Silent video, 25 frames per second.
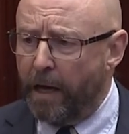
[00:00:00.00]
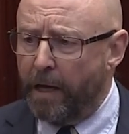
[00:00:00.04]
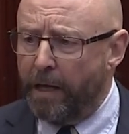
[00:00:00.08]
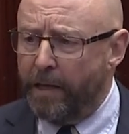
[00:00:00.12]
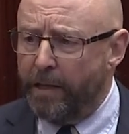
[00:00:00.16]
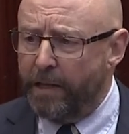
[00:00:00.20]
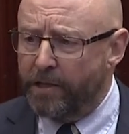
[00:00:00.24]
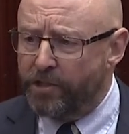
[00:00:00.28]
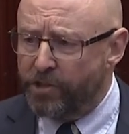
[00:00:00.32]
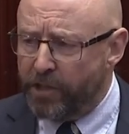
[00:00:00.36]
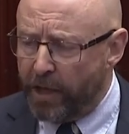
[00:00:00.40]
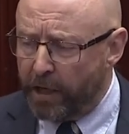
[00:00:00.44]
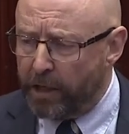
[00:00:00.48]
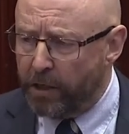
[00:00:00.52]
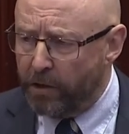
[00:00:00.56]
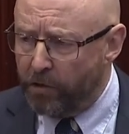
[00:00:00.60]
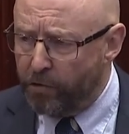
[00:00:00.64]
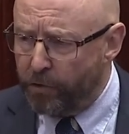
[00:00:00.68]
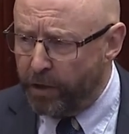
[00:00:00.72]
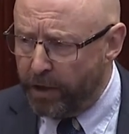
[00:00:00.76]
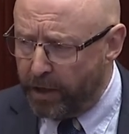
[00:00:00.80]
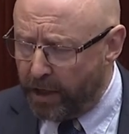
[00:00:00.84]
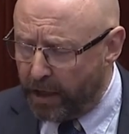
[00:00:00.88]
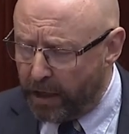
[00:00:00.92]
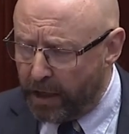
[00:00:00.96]
in the second
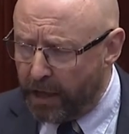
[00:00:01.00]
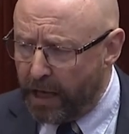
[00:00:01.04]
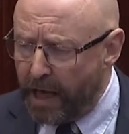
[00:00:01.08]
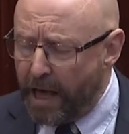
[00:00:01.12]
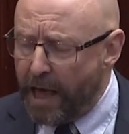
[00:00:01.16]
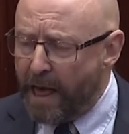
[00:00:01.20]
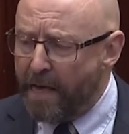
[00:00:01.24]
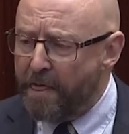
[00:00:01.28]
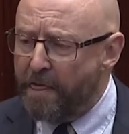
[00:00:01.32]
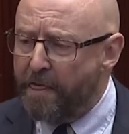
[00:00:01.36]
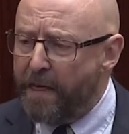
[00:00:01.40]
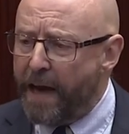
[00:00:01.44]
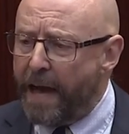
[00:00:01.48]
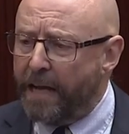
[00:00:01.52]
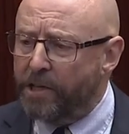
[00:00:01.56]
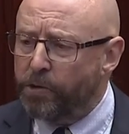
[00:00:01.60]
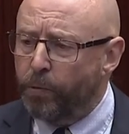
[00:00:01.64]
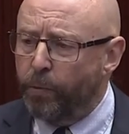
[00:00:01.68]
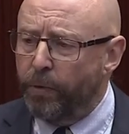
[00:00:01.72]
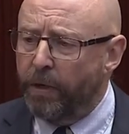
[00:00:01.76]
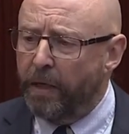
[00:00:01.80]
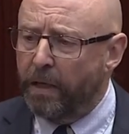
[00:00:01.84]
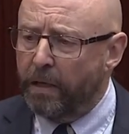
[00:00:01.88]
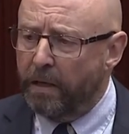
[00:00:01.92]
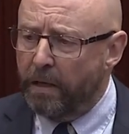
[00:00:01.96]
reading that
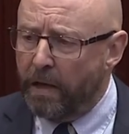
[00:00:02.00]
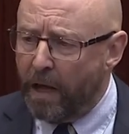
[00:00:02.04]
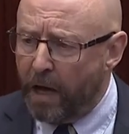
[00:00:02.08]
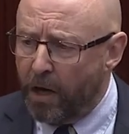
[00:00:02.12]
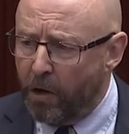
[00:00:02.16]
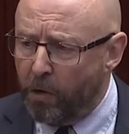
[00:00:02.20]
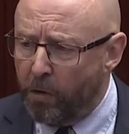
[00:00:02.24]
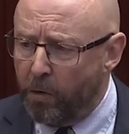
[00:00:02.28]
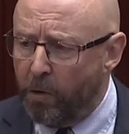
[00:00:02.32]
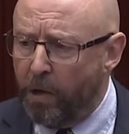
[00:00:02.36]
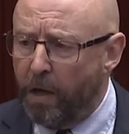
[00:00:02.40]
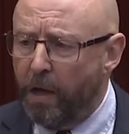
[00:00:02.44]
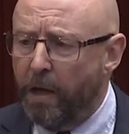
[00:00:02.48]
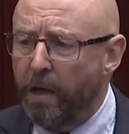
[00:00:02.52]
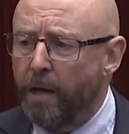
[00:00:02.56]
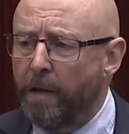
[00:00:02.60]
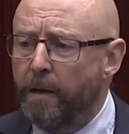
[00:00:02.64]
we allow